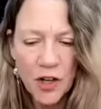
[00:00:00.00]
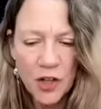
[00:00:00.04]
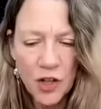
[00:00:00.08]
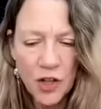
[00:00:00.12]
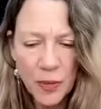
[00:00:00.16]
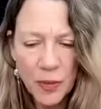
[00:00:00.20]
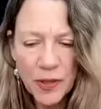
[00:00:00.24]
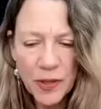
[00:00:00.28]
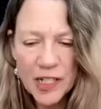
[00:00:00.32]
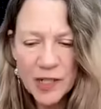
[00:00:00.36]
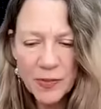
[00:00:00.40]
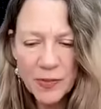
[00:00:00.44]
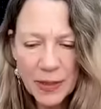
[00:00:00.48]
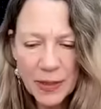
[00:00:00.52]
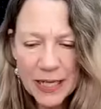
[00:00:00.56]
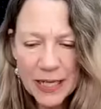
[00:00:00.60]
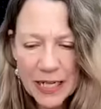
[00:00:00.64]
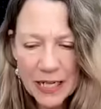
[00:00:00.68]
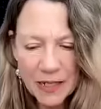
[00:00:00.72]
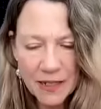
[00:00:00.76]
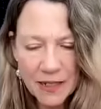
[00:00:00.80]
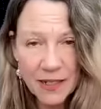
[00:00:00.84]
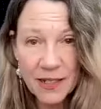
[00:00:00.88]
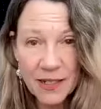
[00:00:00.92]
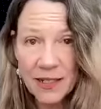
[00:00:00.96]
Jupiter's been
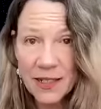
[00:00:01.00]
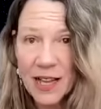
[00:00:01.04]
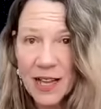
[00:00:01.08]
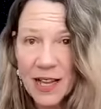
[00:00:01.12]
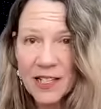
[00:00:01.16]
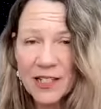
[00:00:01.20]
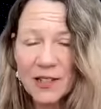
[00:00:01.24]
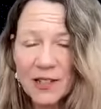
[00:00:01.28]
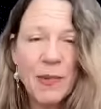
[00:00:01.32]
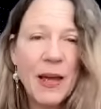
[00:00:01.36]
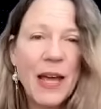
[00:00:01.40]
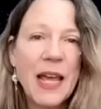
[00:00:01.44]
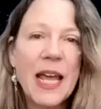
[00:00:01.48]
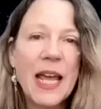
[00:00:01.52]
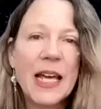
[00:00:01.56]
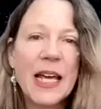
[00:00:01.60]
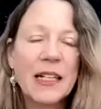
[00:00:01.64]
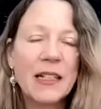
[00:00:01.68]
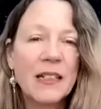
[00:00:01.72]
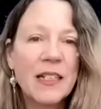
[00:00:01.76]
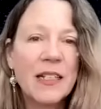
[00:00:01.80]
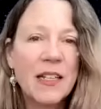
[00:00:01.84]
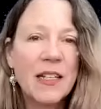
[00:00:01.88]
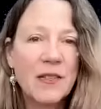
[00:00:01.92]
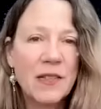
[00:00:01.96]
here since last May
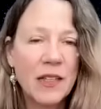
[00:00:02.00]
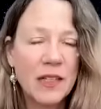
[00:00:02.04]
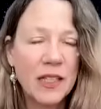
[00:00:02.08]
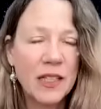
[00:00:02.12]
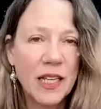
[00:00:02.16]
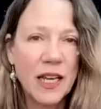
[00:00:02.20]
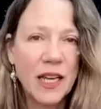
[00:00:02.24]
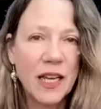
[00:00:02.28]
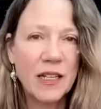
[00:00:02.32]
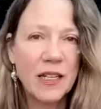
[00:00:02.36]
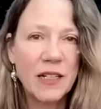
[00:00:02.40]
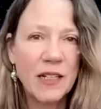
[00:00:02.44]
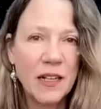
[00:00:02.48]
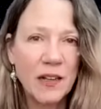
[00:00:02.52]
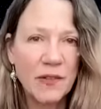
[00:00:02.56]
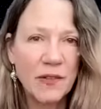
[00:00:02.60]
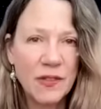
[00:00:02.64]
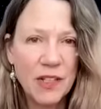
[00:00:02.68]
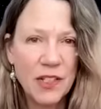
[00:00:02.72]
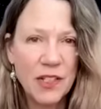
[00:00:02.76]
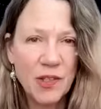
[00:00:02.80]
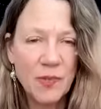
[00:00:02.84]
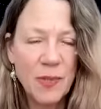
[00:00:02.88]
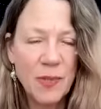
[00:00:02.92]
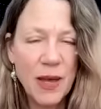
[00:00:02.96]
and leaves at the end of
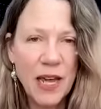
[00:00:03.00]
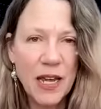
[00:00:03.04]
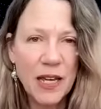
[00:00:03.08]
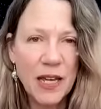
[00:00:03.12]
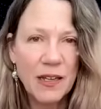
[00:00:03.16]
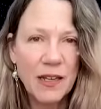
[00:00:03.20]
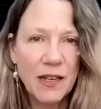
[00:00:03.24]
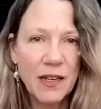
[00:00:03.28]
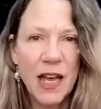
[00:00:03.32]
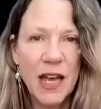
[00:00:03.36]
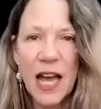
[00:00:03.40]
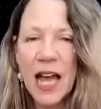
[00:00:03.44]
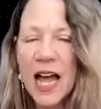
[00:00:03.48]
this May.